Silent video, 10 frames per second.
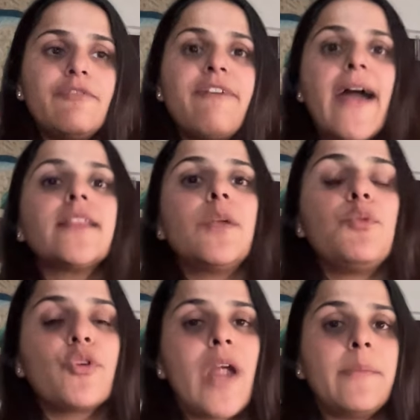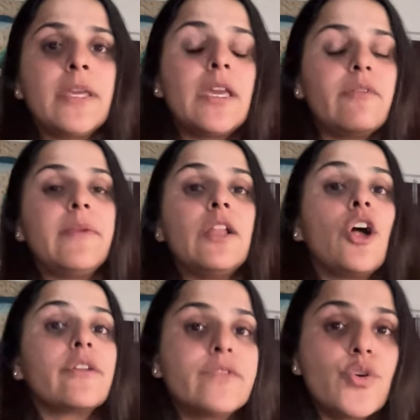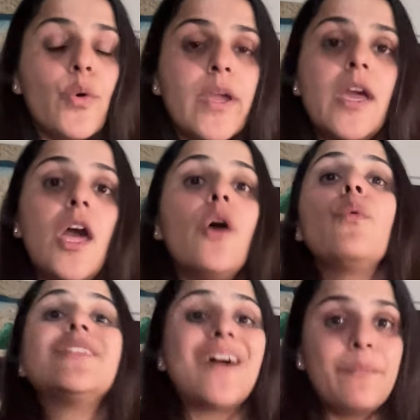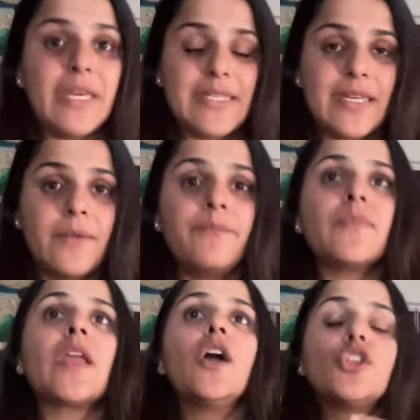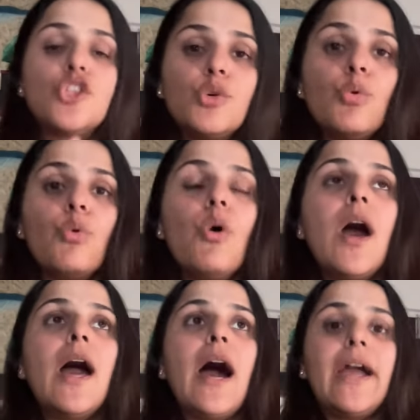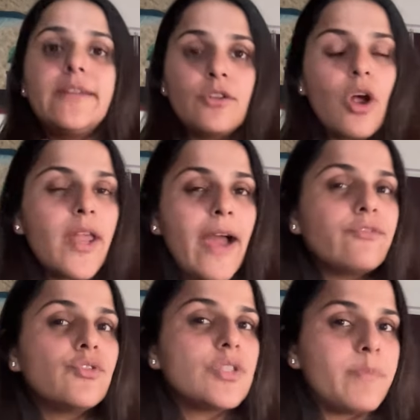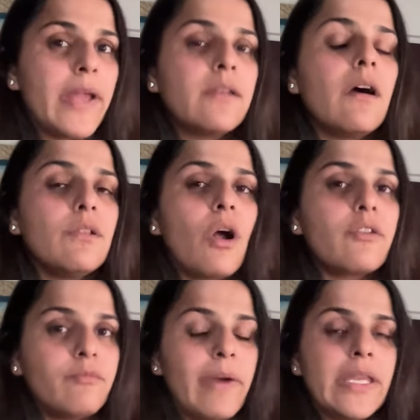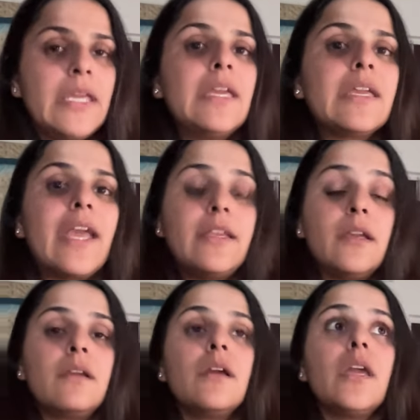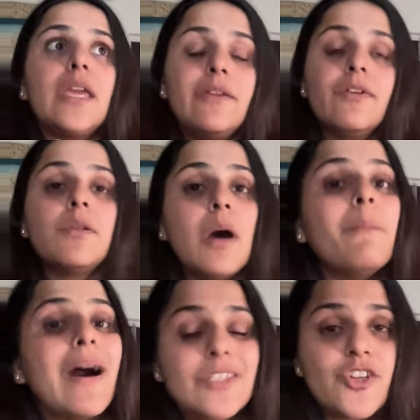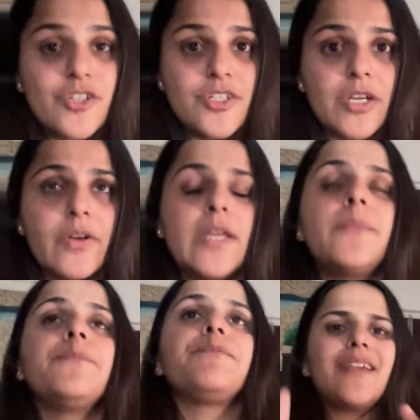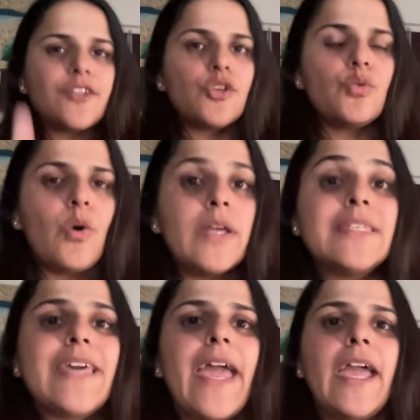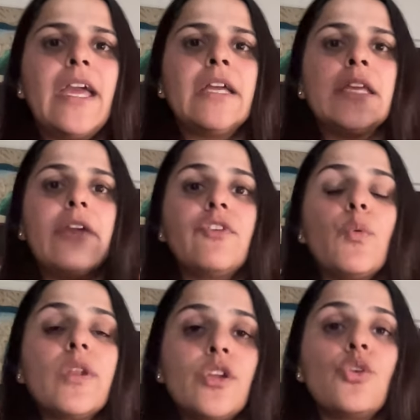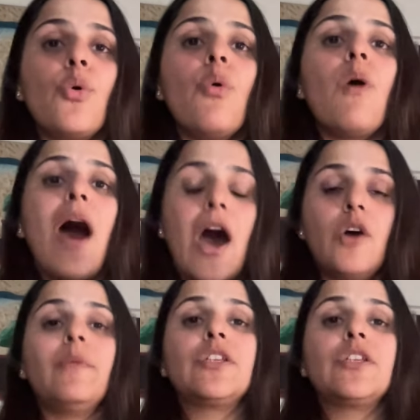The fact that programming gave me a lot of joy was amazing. Two, I did not have to spend a lot of money getting even a master's degree. There's a nuance, and if you want to know how